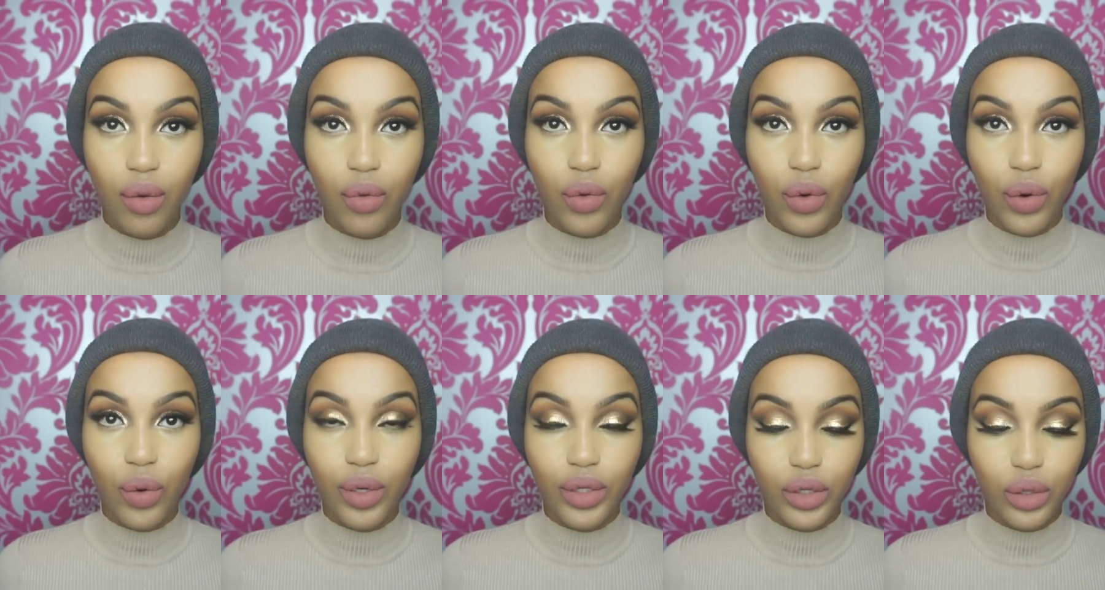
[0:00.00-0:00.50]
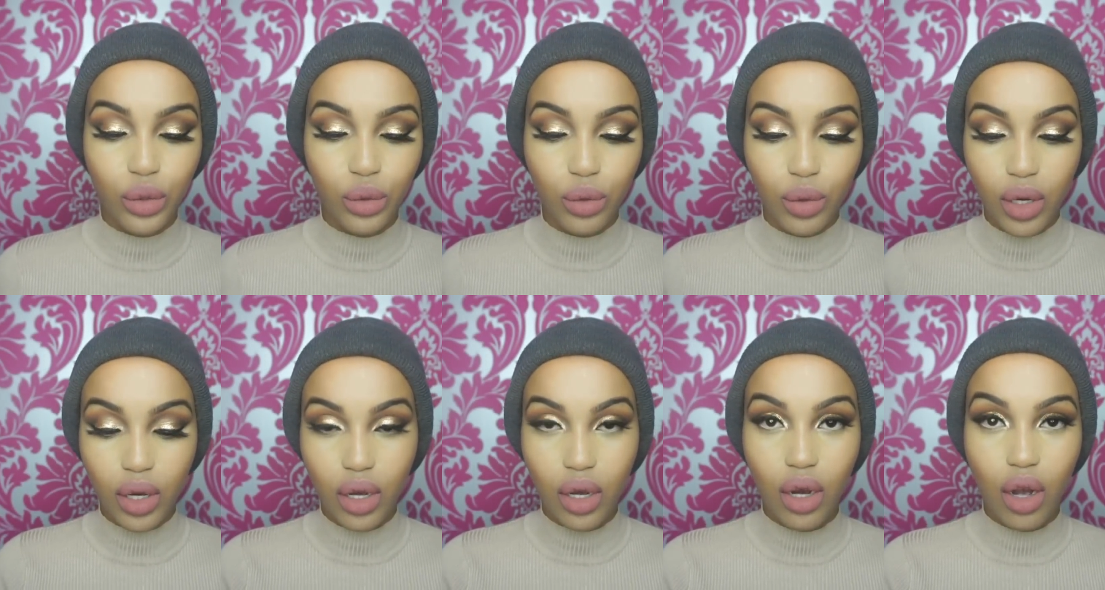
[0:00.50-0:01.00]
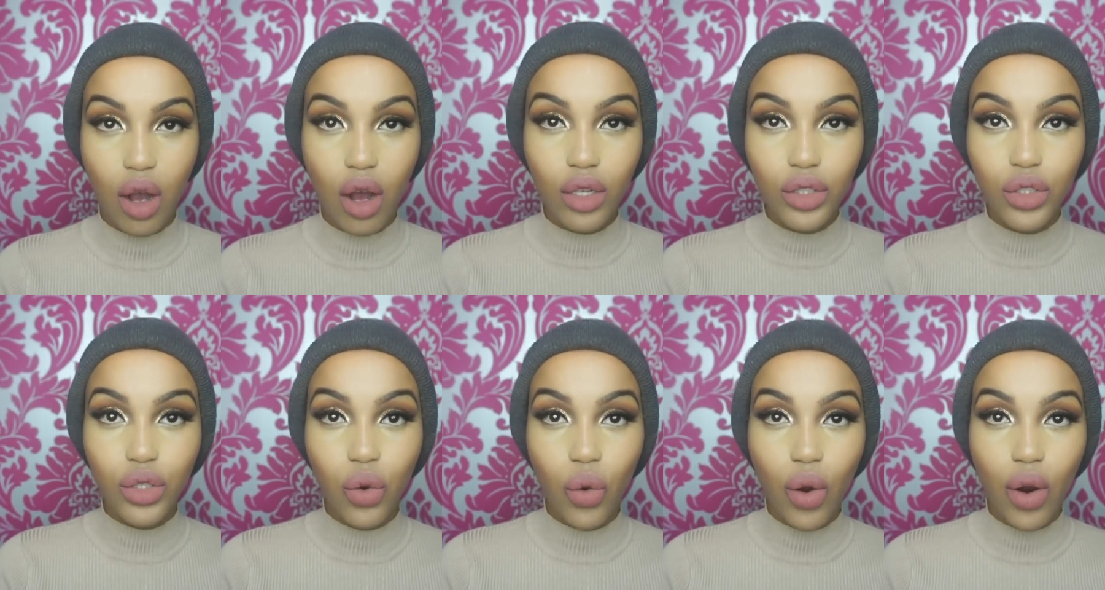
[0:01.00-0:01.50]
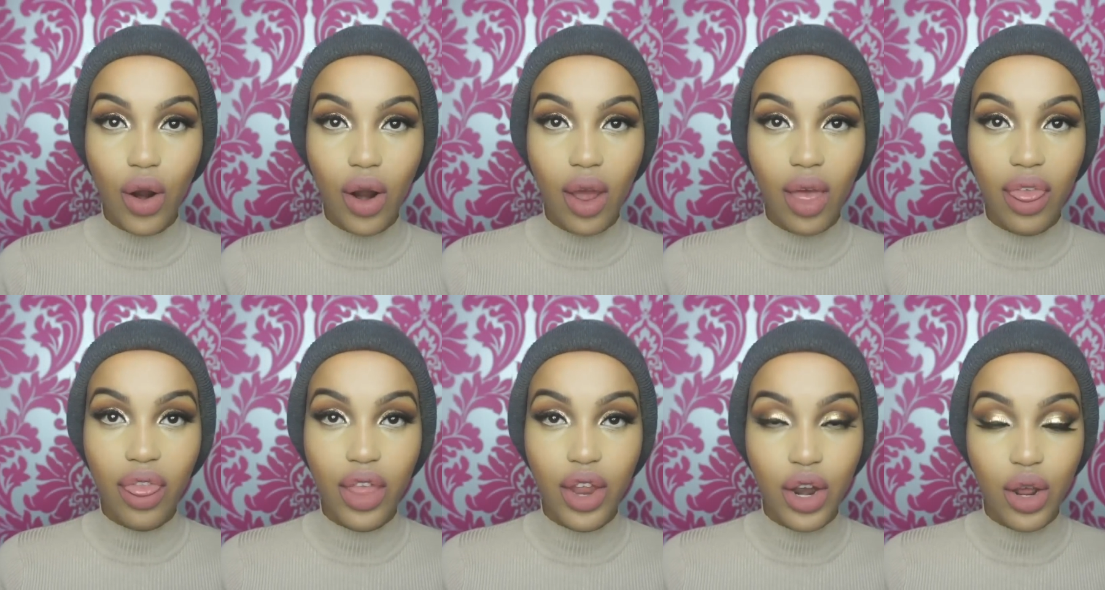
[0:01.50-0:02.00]
we're going to contour
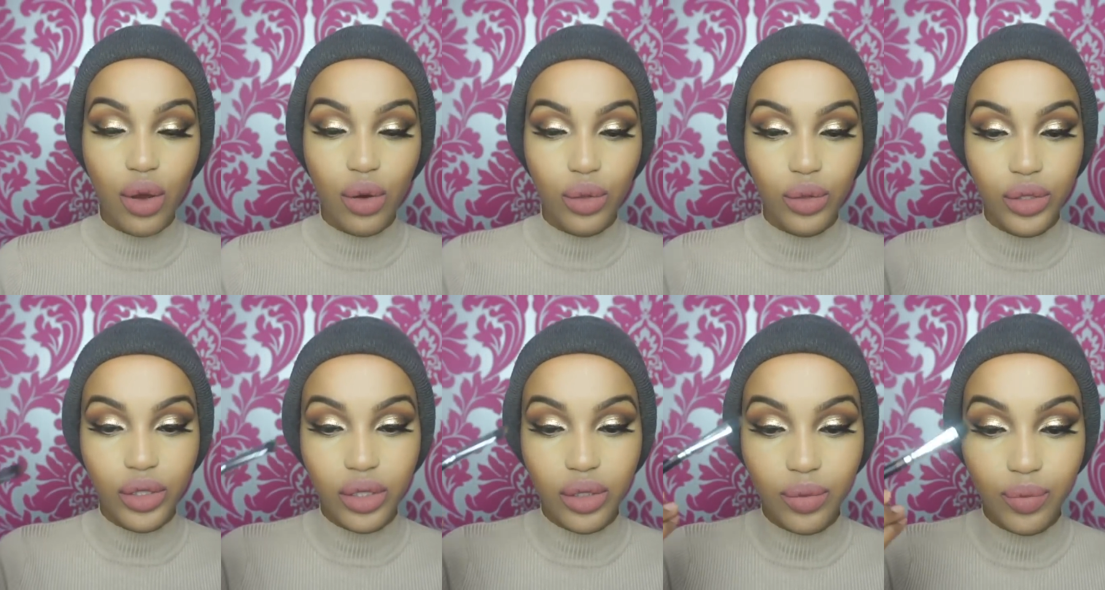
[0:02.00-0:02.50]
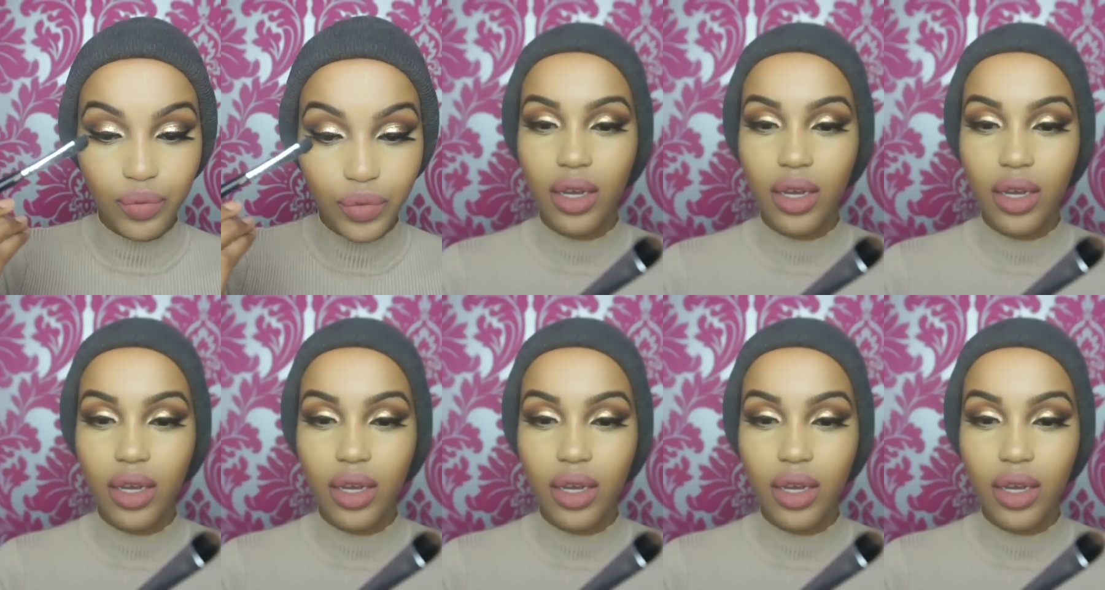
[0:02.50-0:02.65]
the nose.